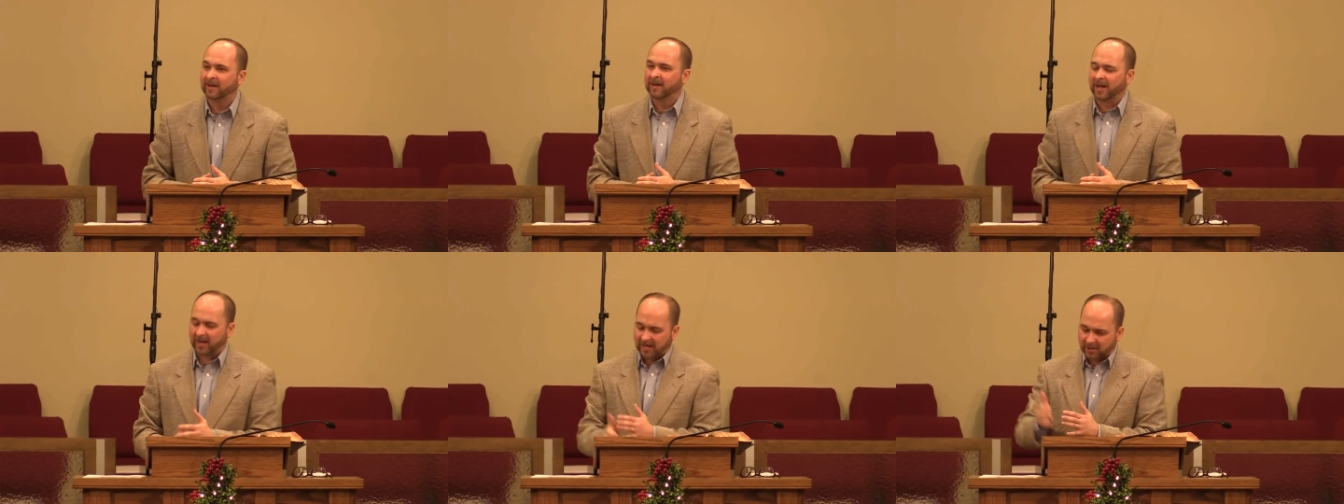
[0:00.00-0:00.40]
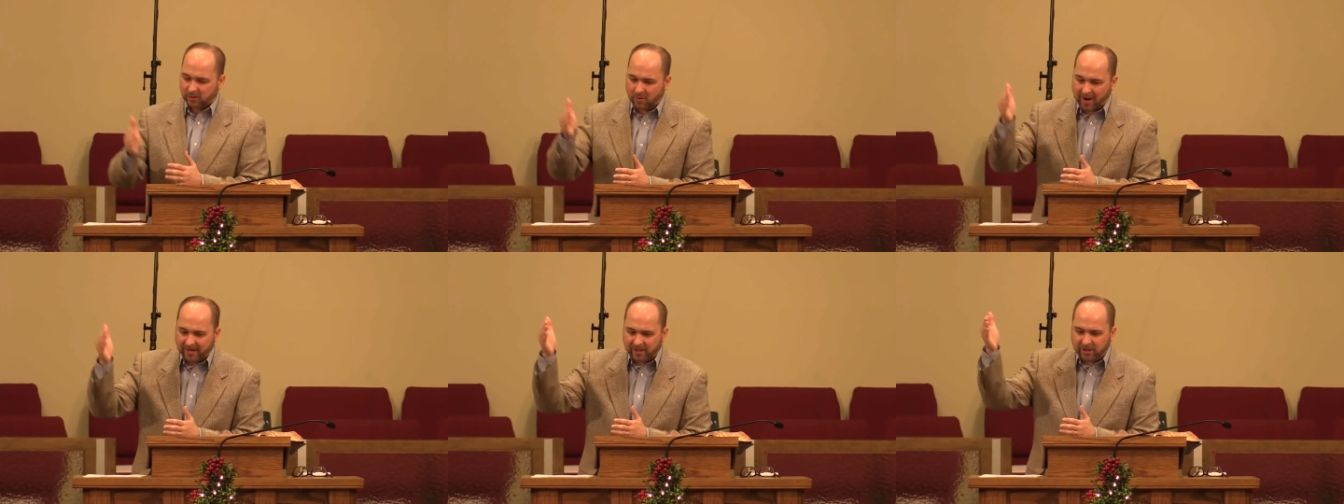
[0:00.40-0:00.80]
in his
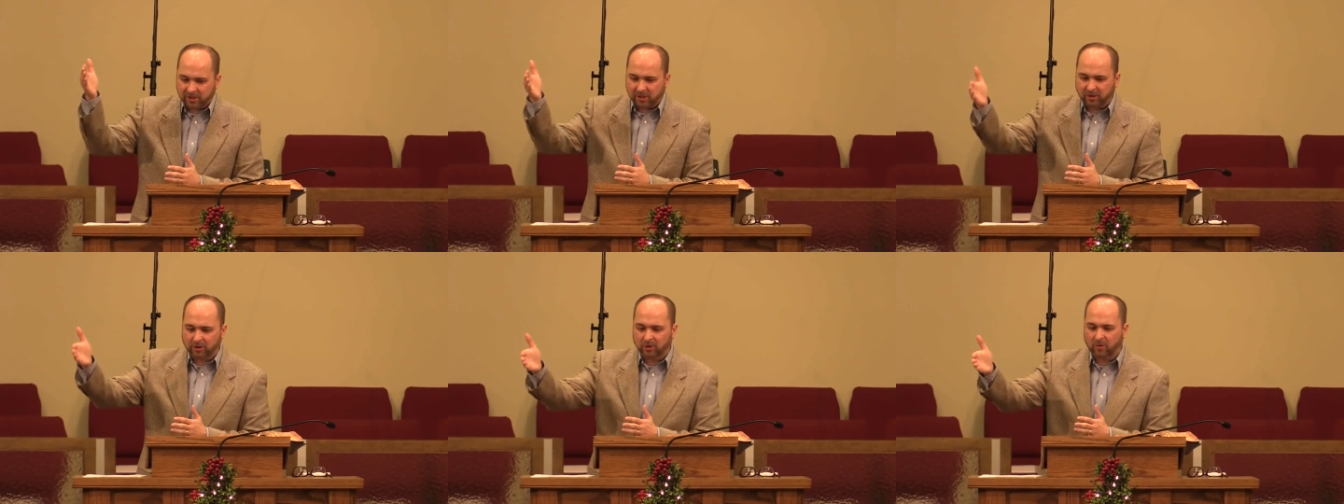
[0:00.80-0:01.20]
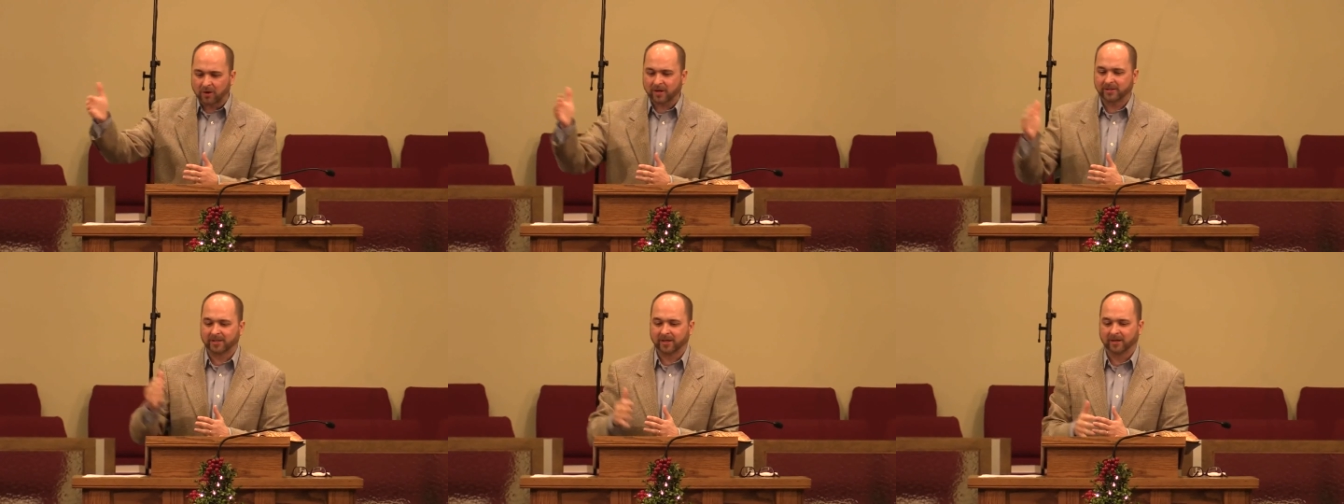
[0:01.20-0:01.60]
righteous
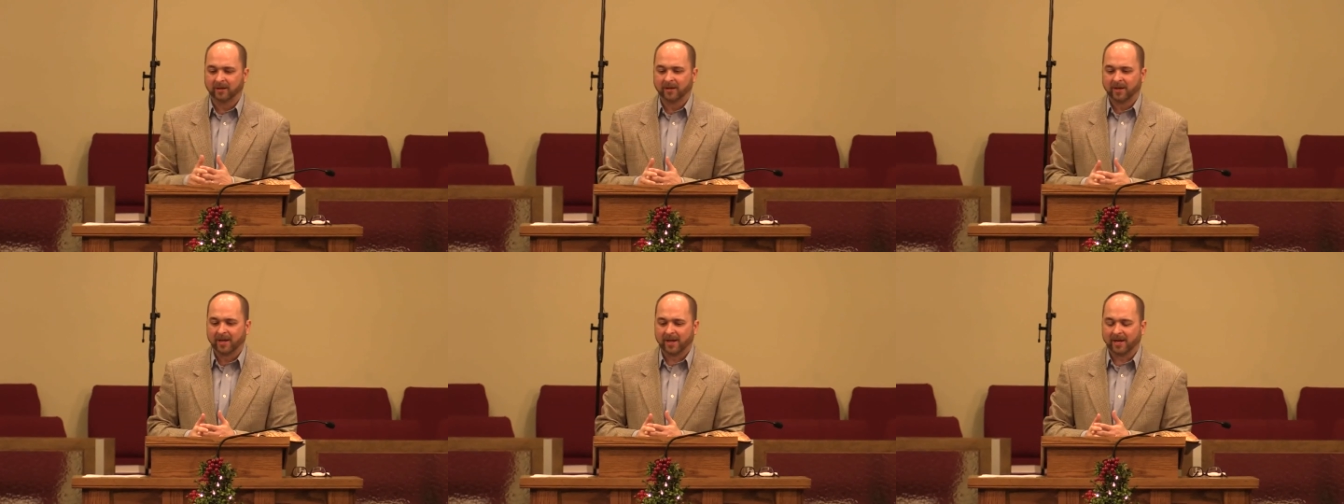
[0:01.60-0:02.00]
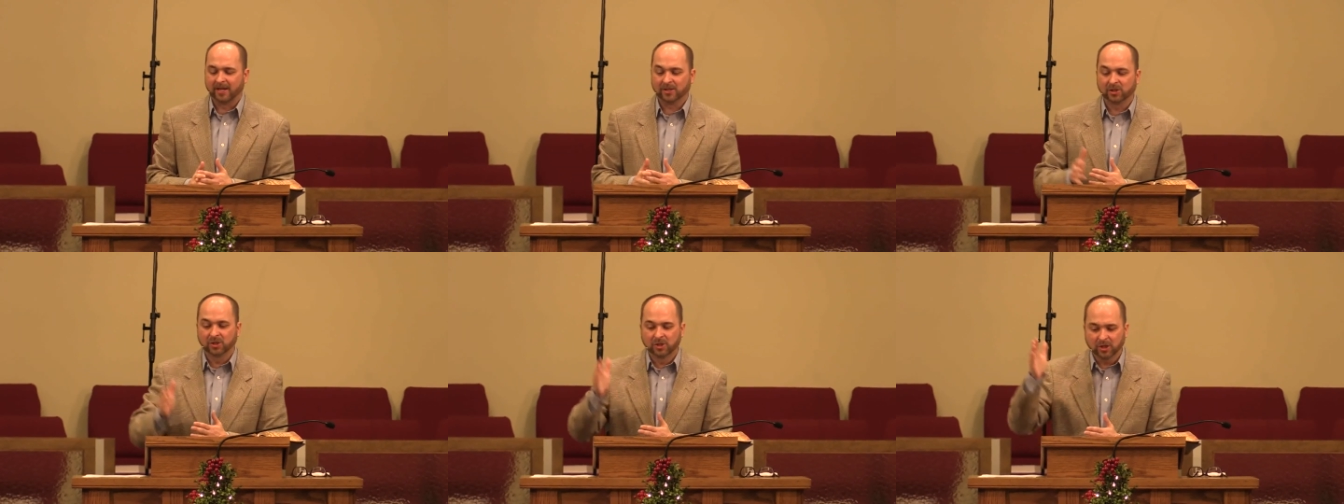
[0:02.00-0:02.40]
authority, in
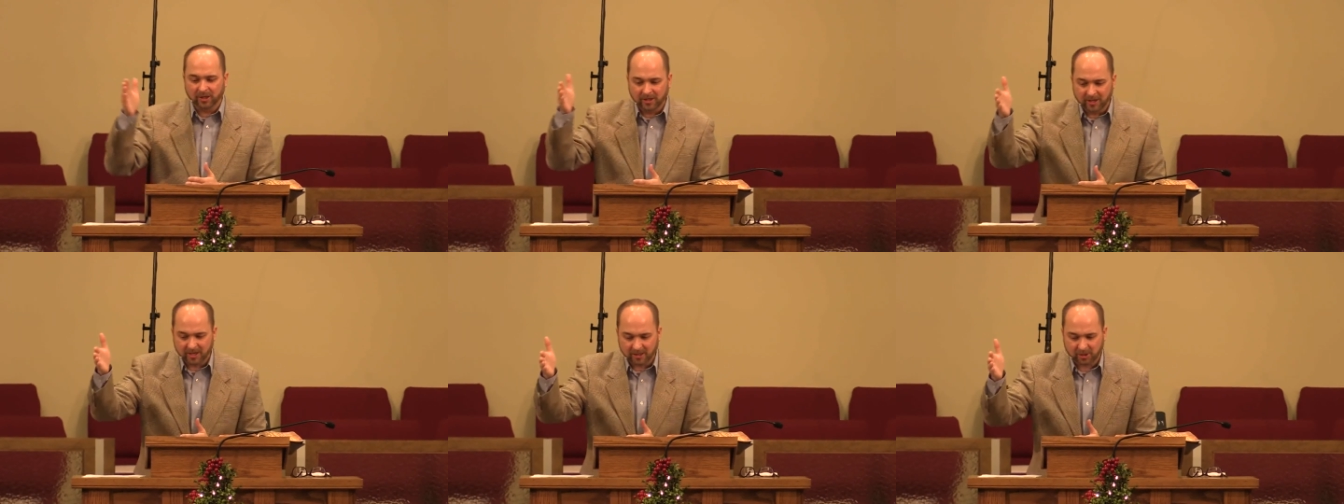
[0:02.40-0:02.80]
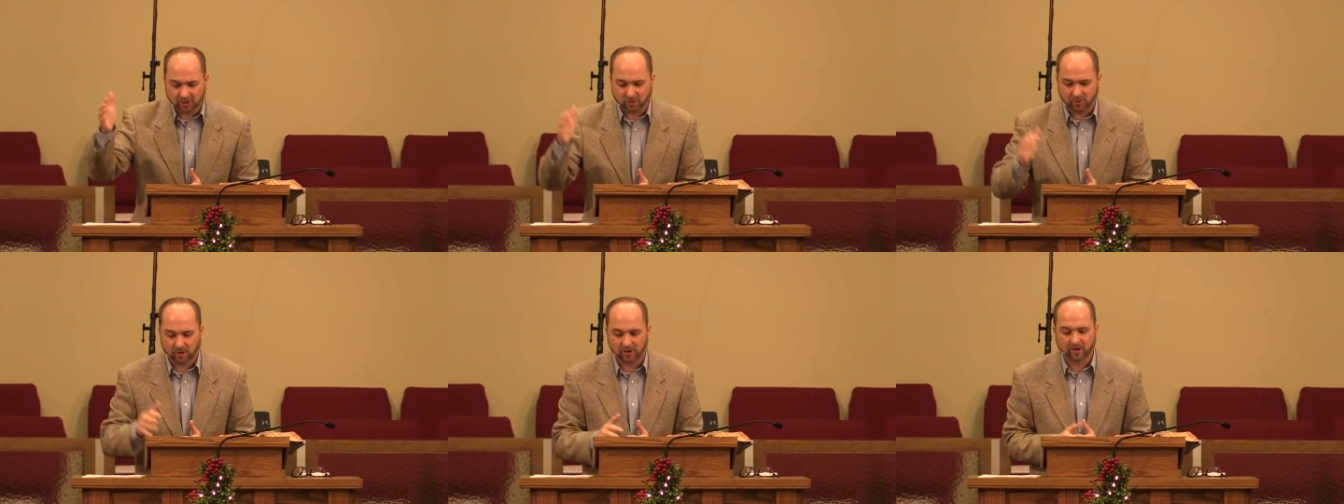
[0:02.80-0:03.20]
his goodness
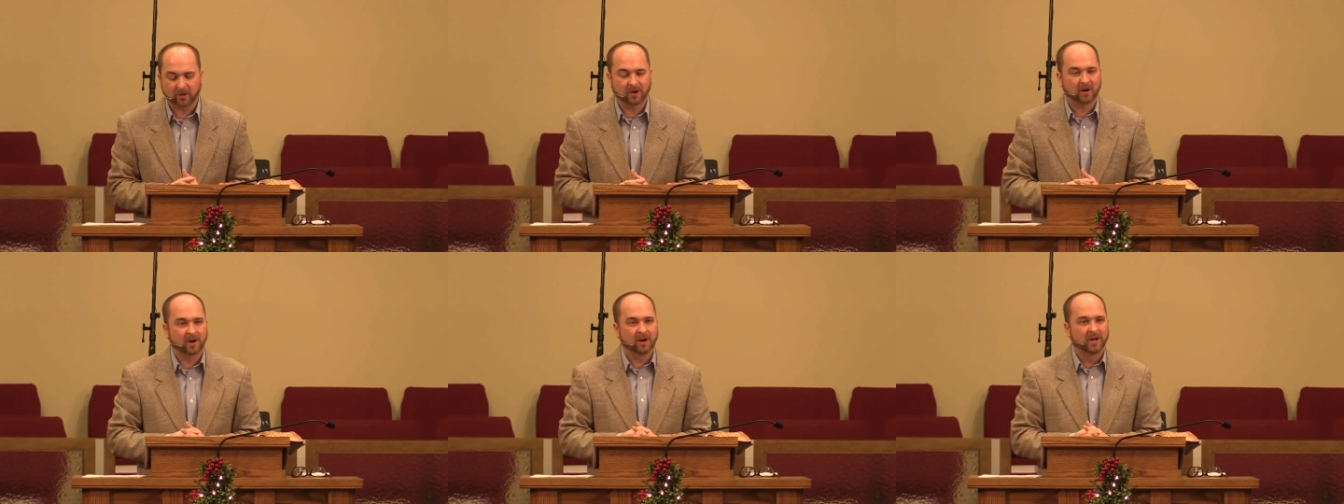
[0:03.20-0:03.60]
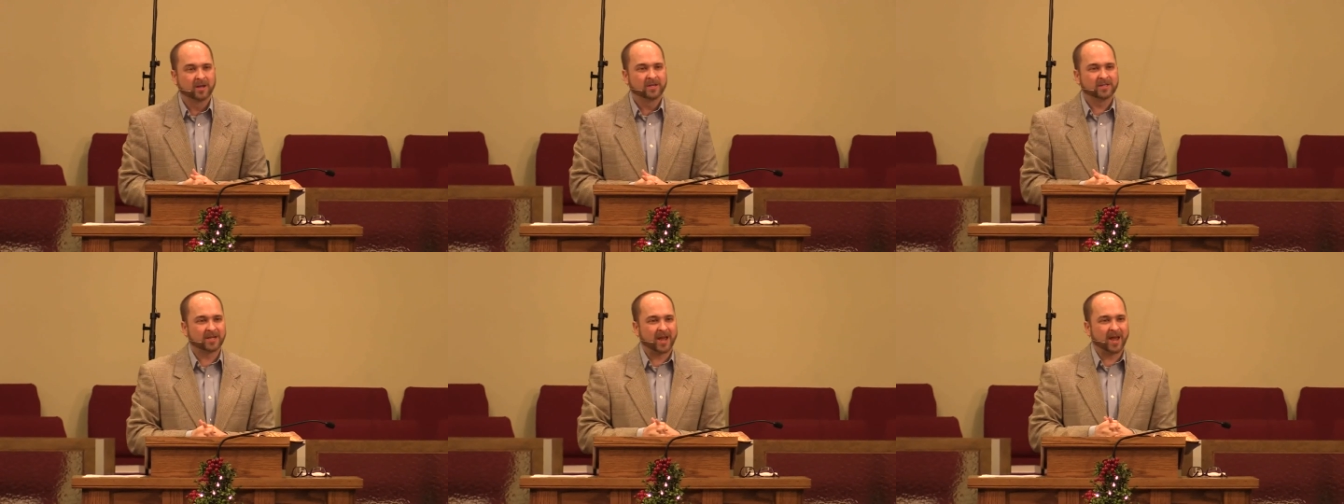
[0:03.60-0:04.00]
toward her,
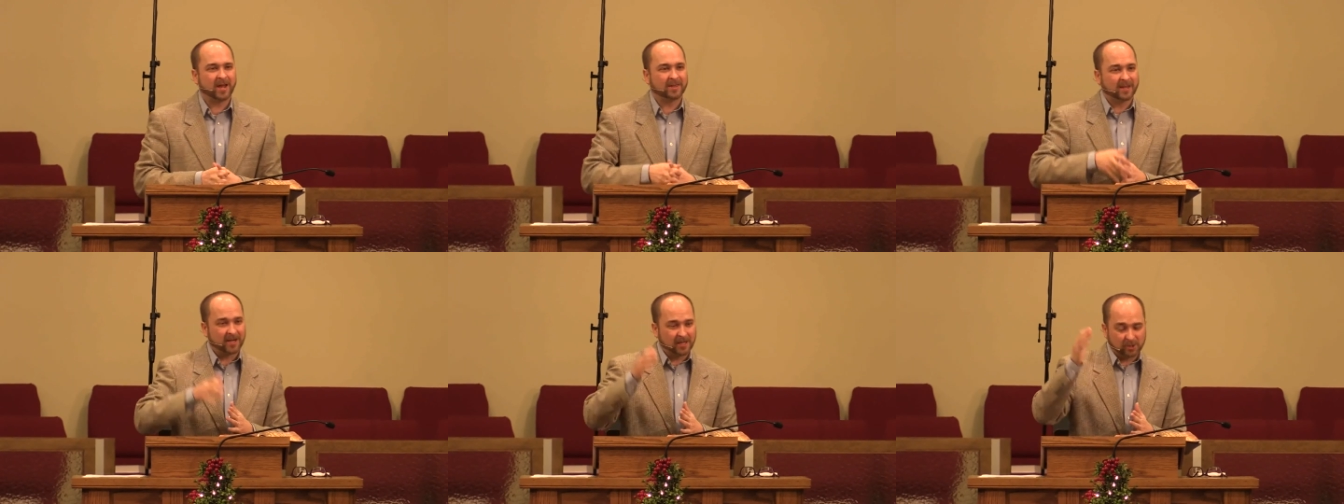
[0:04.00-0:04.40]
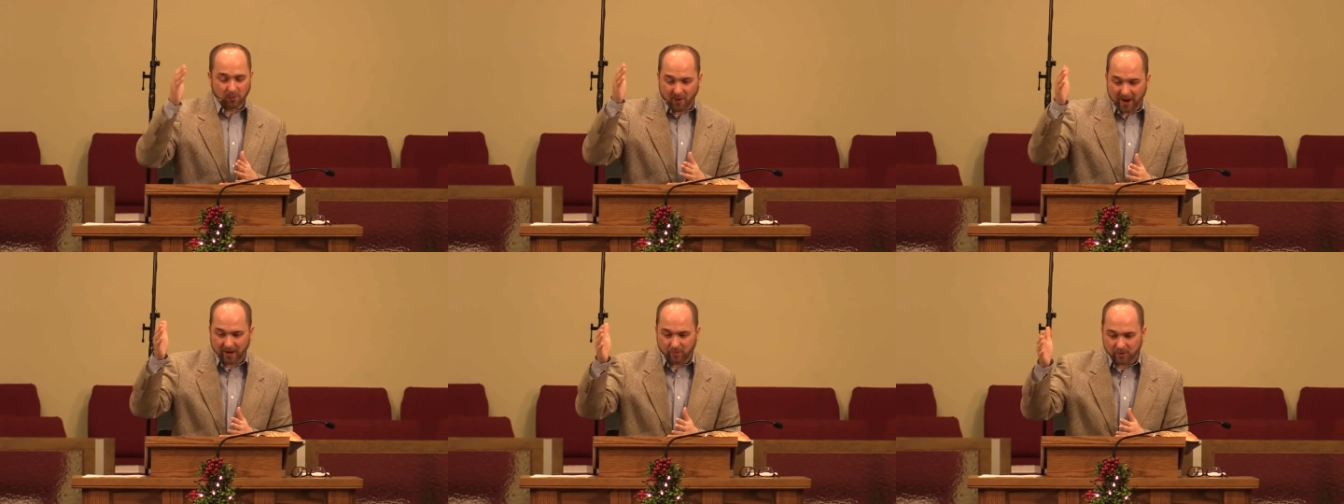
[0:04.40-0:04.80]
saying that his
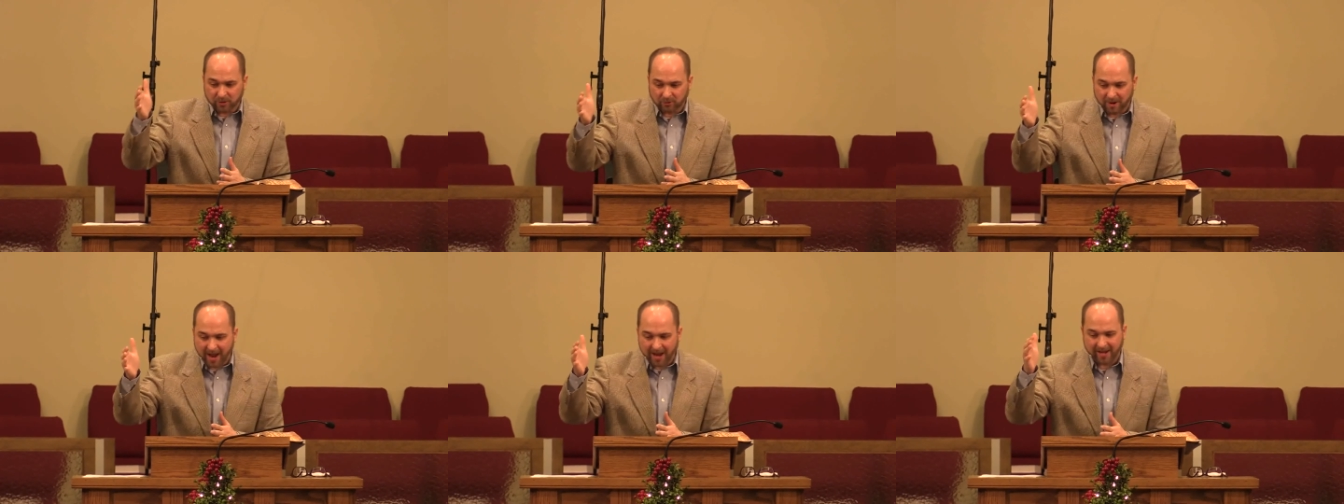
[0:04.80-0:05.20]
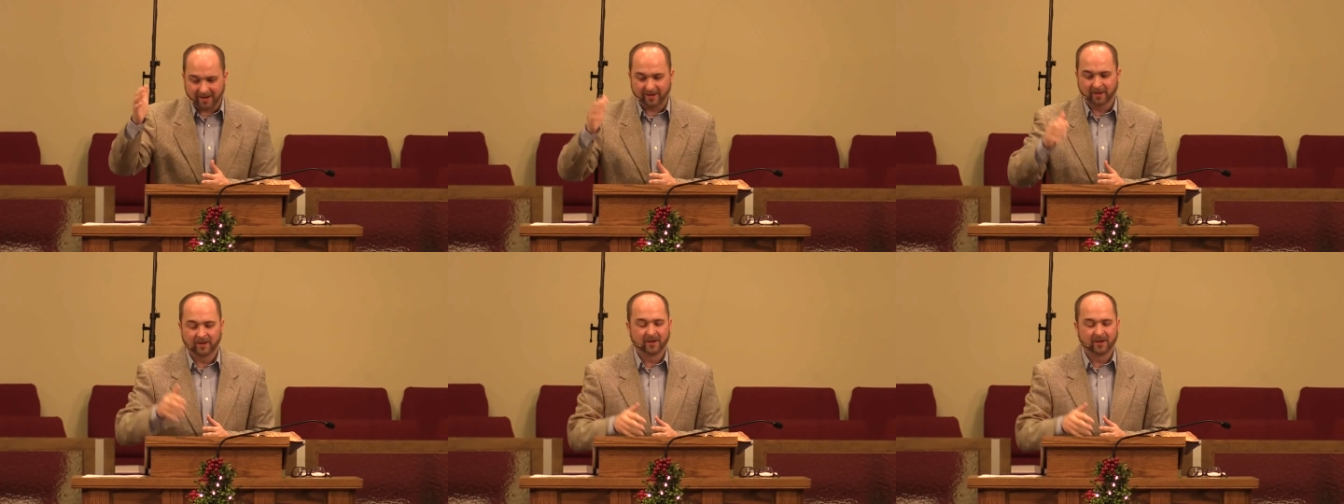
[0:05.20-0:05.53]
way was right.